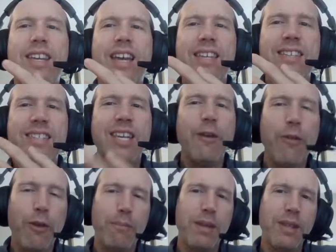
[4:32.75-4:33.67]

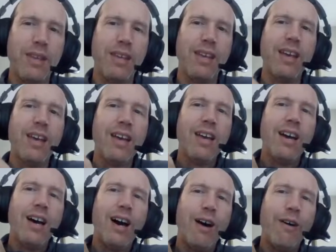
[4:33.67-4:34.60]
antipathy
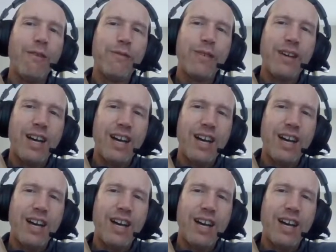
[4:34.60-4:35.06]
of